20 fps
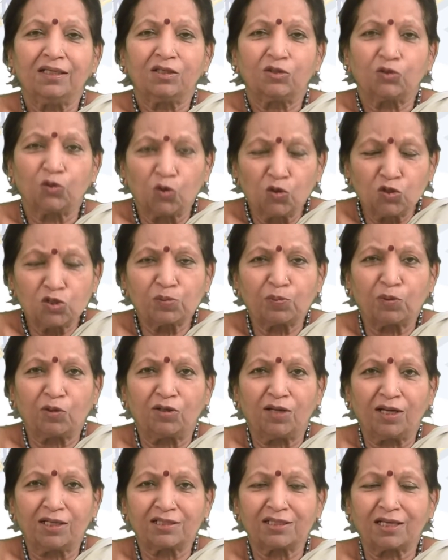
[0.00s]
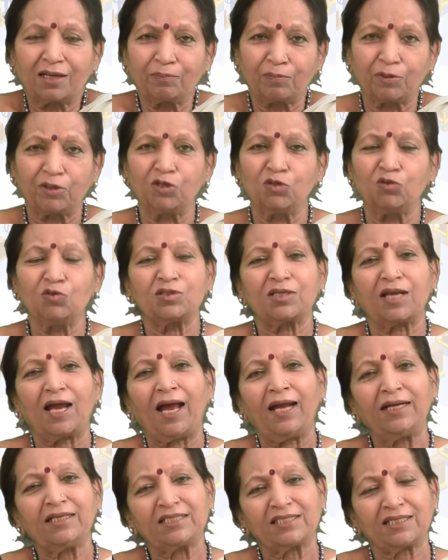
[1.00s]
those products are produced
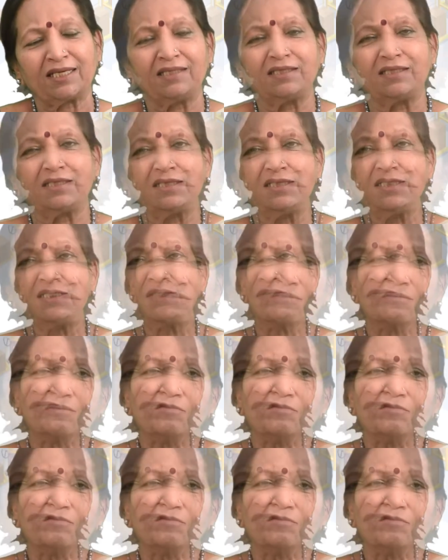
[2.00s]
at centers